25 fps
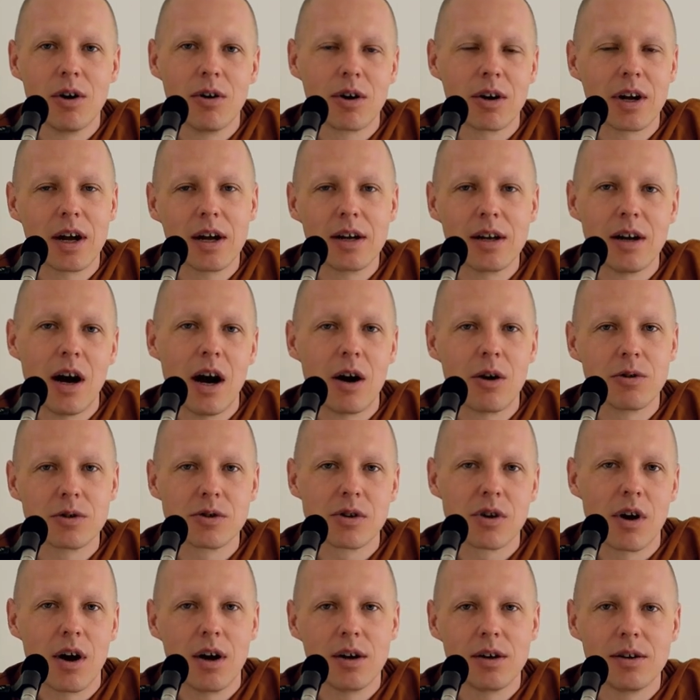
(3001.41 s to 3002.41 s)
Okay,
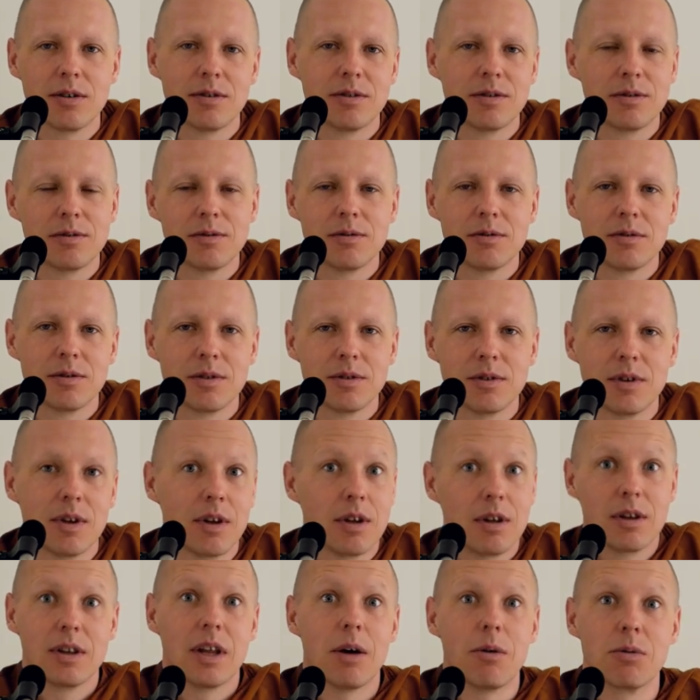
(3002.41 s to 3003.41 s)
hour's gone.
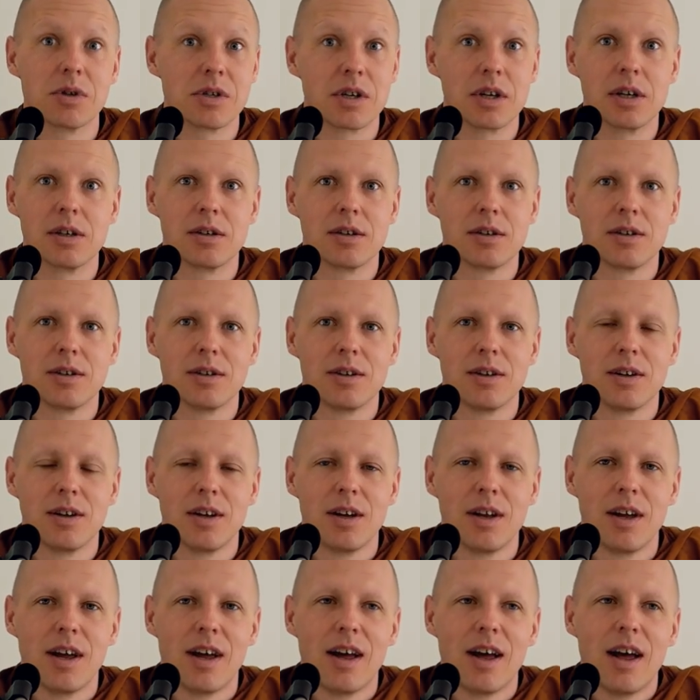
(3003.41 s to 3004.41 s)
That was it.
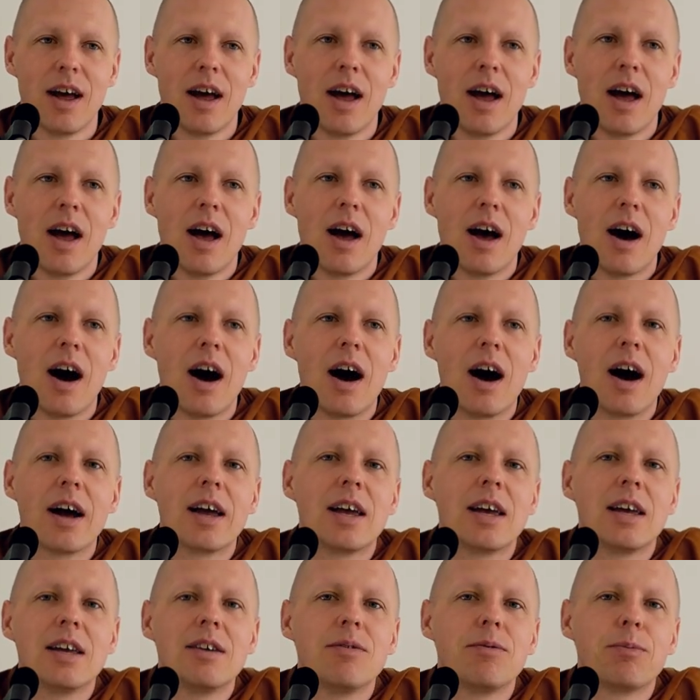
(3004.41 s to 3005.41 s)

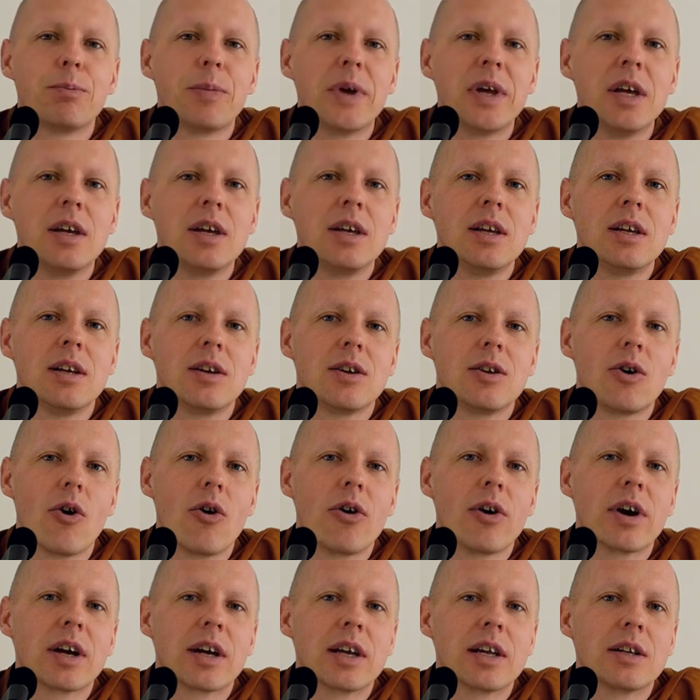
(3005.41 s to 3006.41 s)
I've been
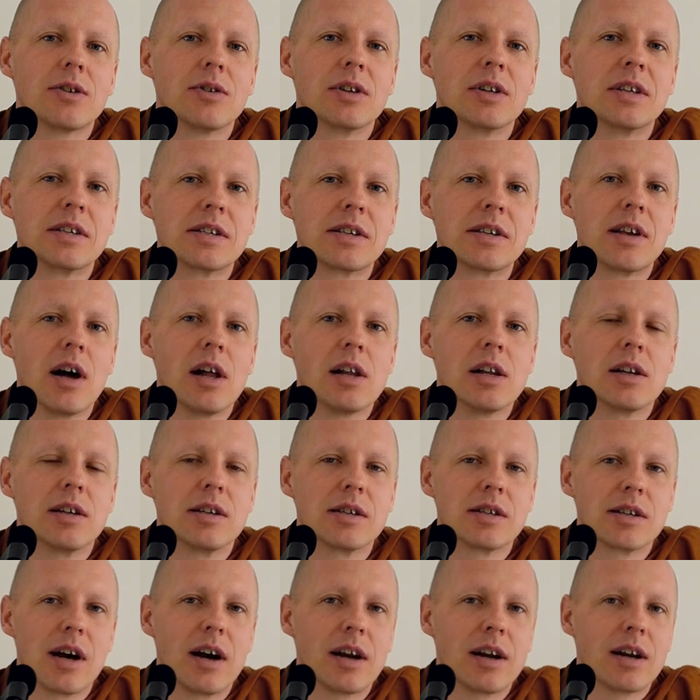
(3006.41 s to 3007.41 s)
going into this
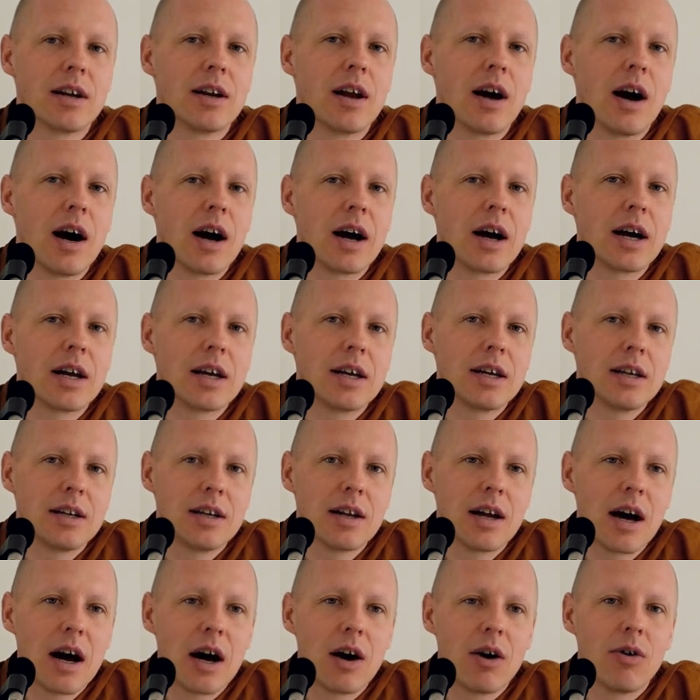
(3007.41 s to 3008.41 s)
dullness, and I
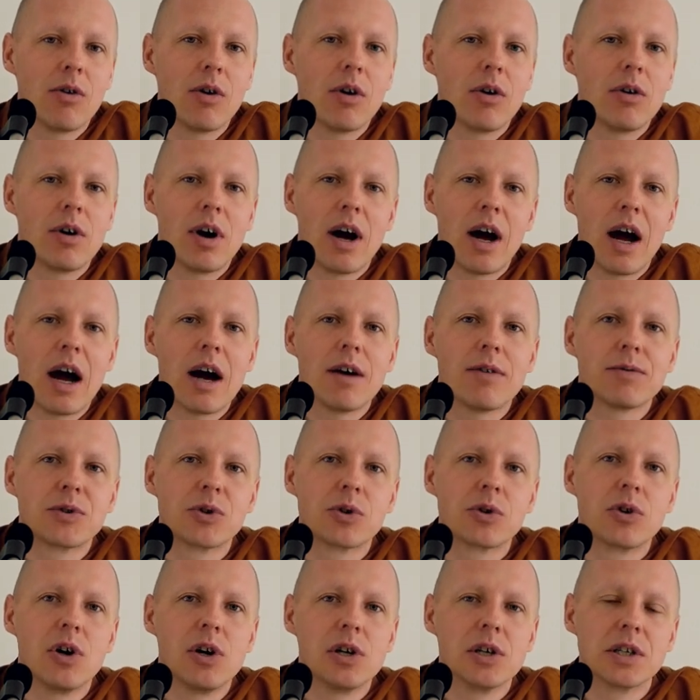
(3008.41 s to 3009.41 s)
now have
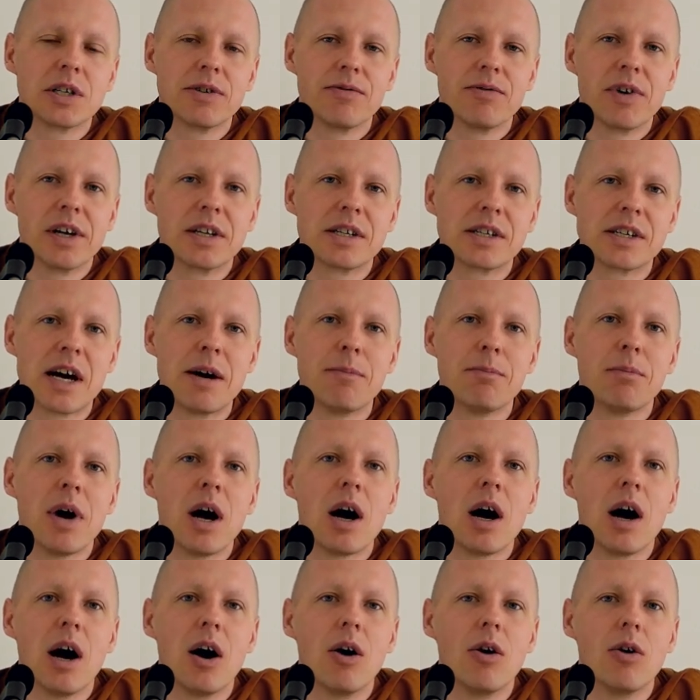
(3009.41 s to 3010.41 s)
to cultivate
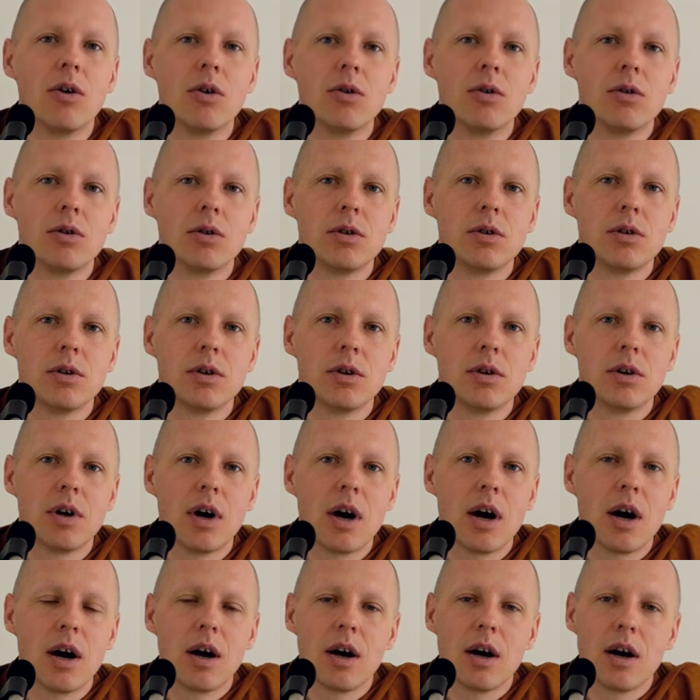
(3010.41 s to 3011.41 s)
somehow.
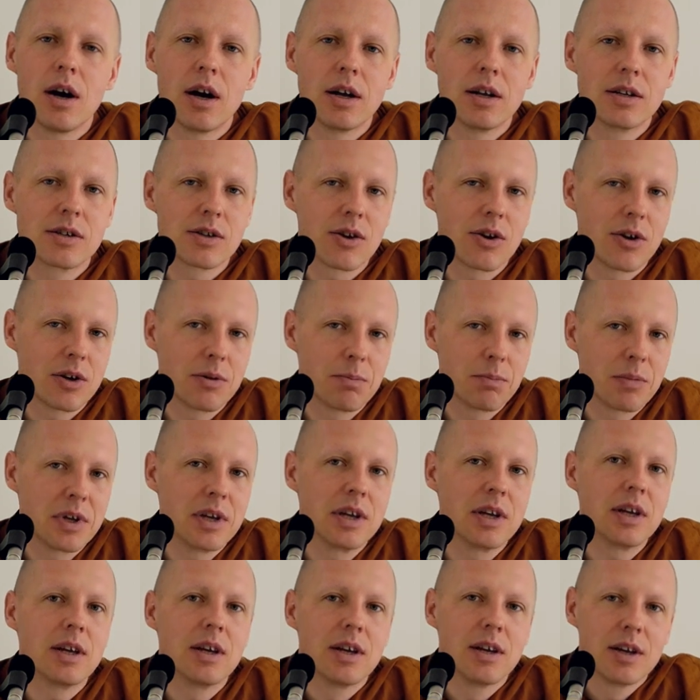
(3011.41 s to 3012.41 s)
It's going to
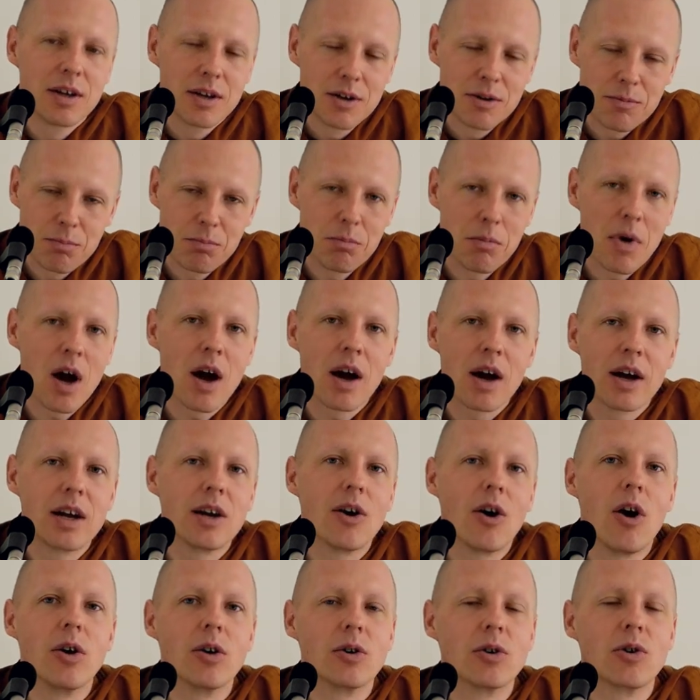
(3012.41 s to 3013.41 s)
be my
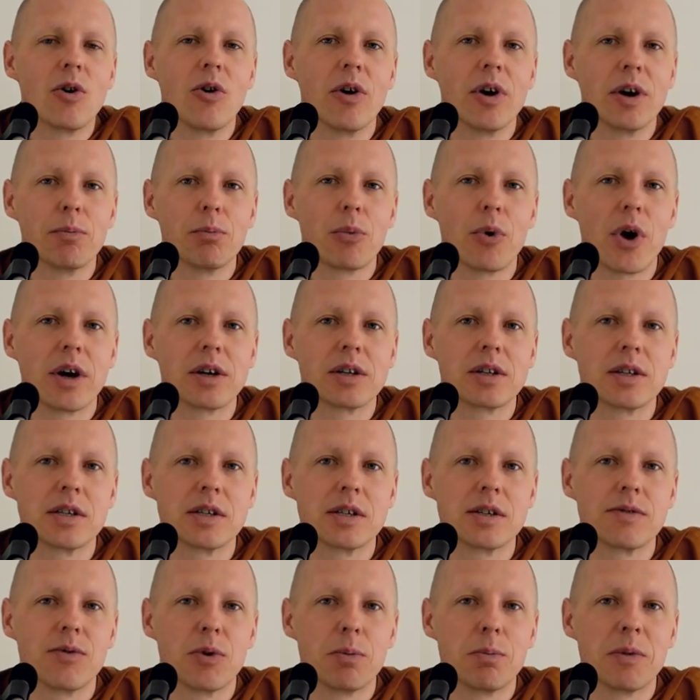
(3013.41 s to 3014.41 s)
ongoing
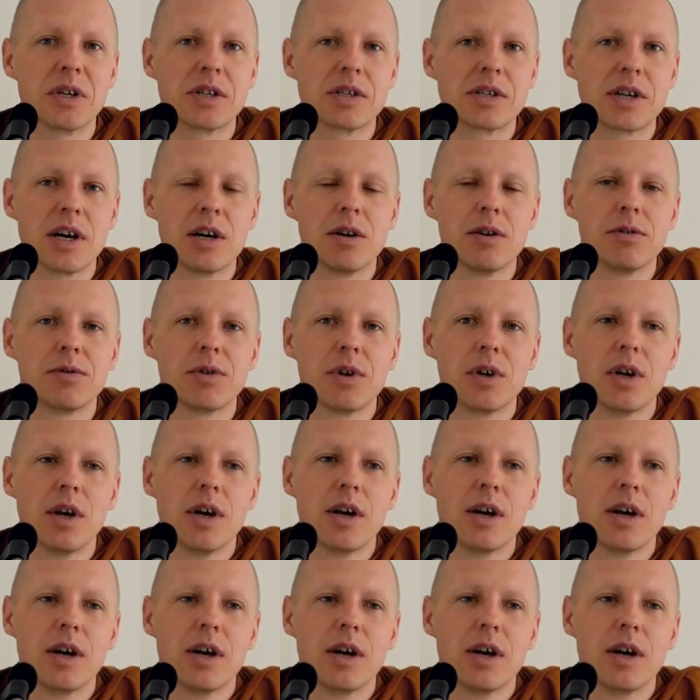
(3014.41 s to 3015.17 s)
practice for myself.